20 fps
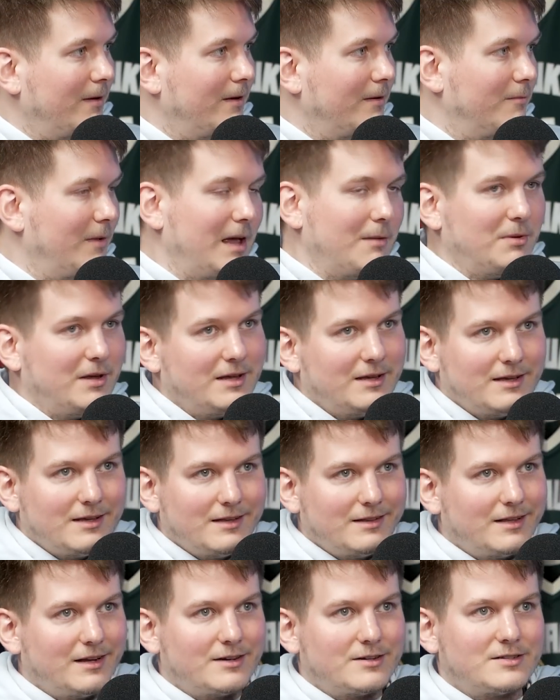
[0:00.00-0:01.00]
Maybe
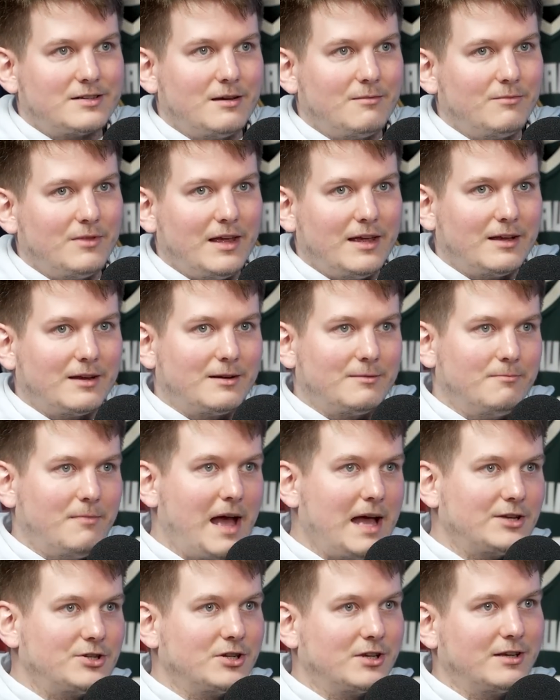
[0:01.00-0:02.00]
there's some
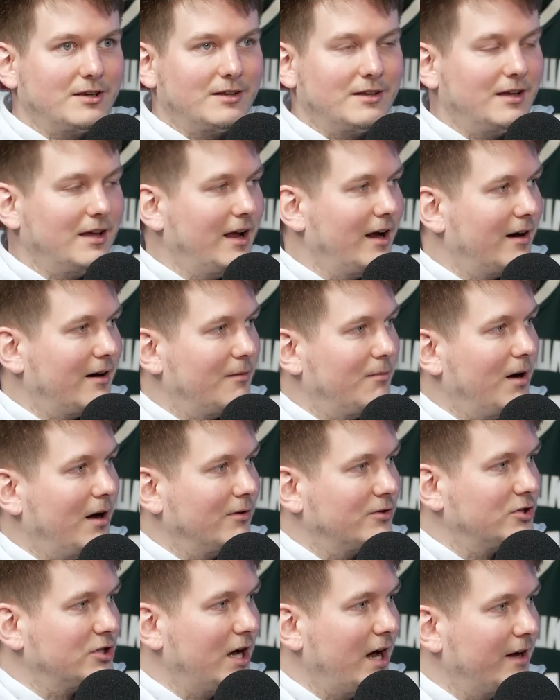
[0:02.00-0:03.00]
magic in the air
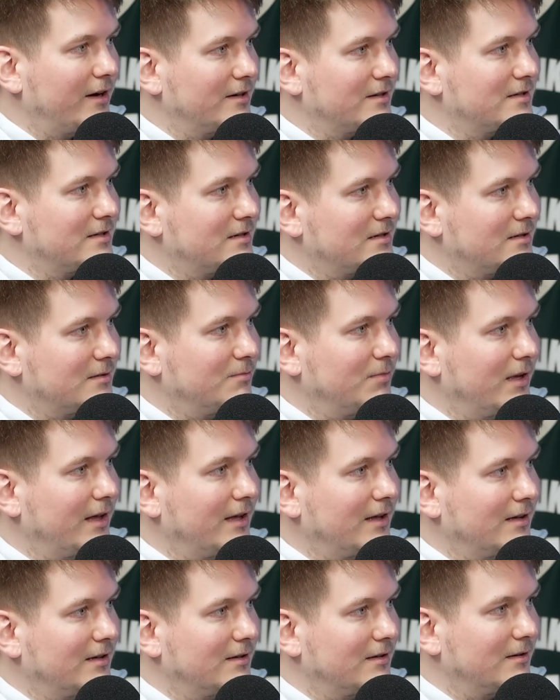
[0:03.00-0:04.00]
about Šaras
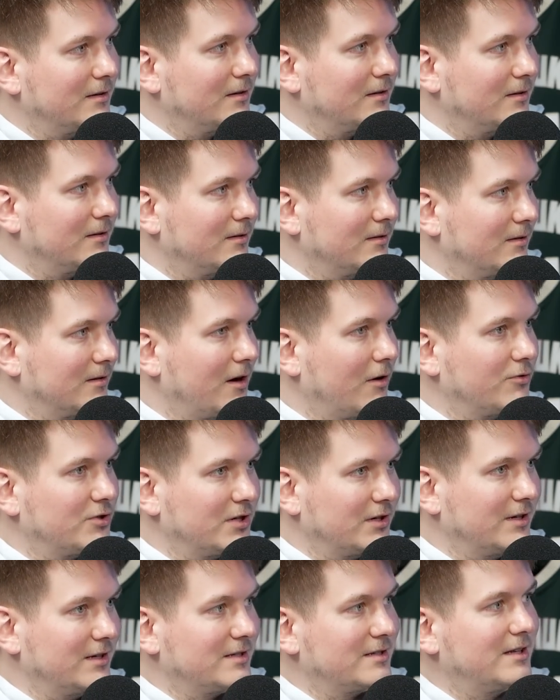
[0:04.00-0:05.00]
playing,
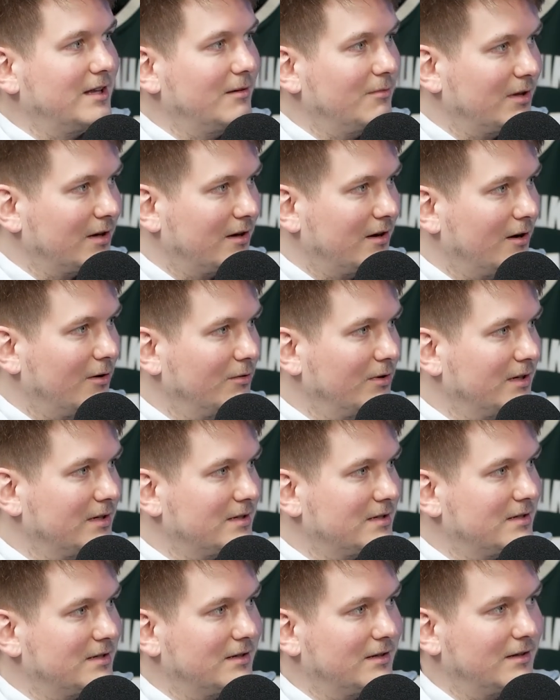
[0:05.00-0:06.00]
coaching his team in
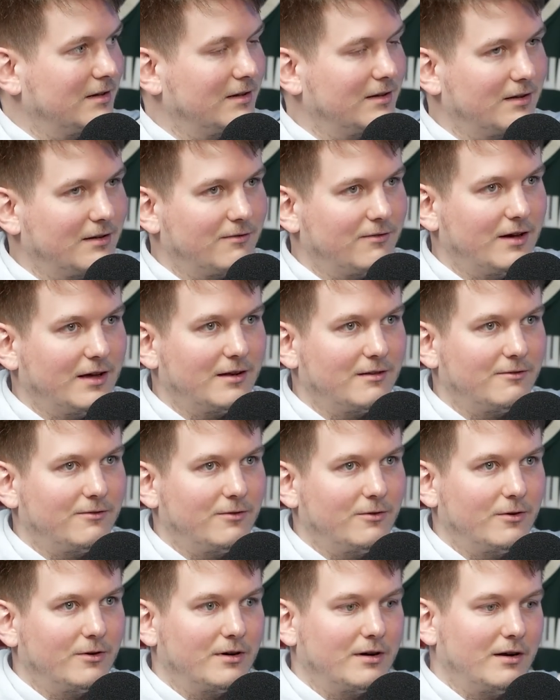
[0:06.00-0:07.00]
Kaunas in the Final
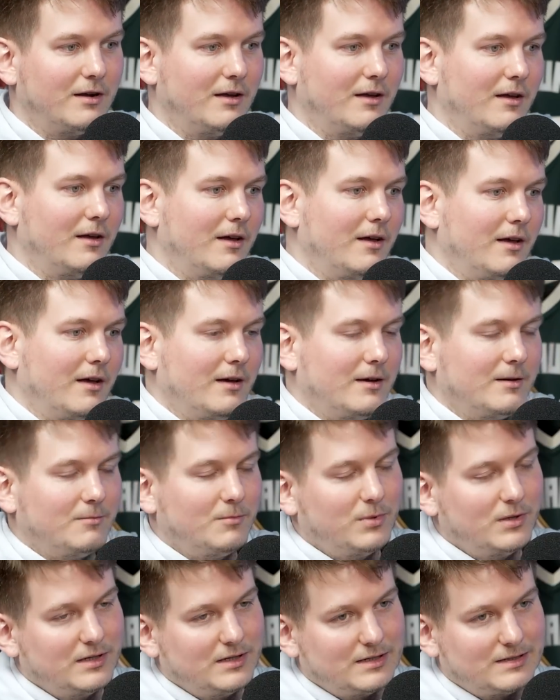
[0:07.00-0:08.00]
Four.
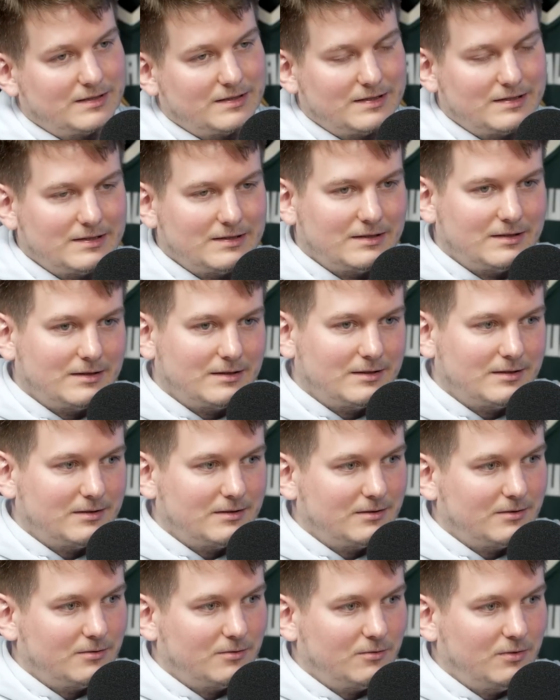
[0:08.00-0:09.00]
But
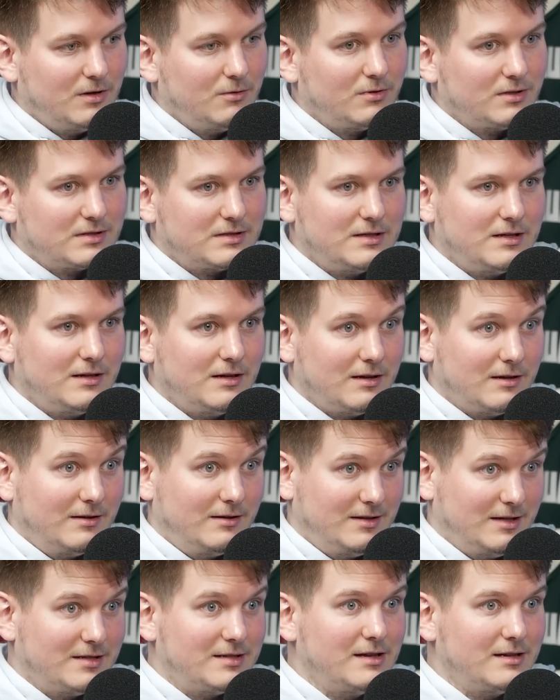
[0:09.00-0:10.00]
we will see.
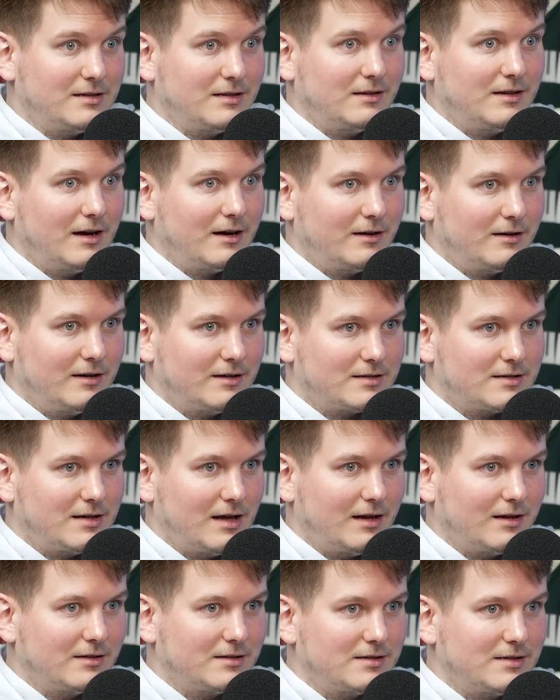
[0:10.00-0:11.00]
This season they're the
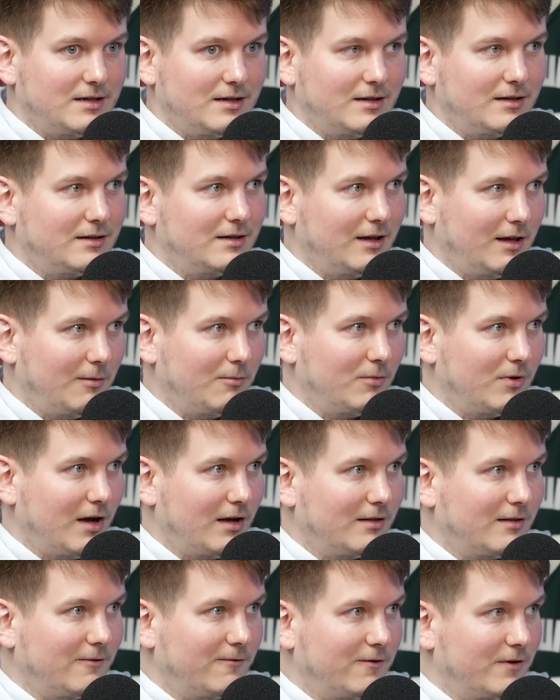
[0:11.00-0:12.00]
2nd-seeded team,
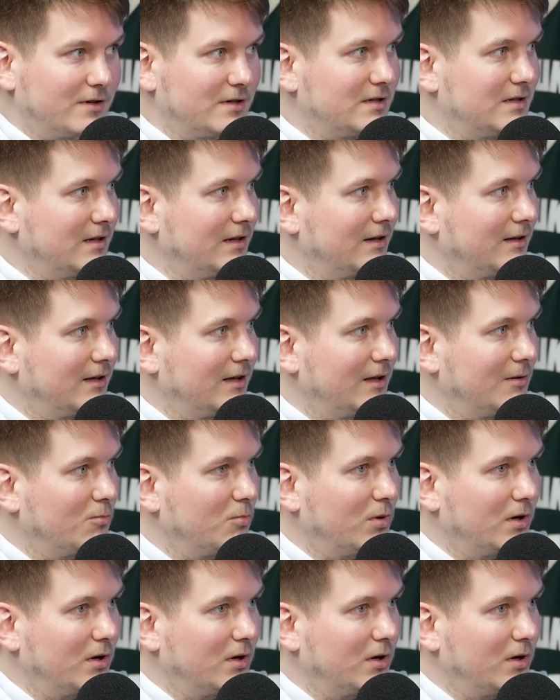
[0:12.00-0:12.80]
not the 1st-seeded team.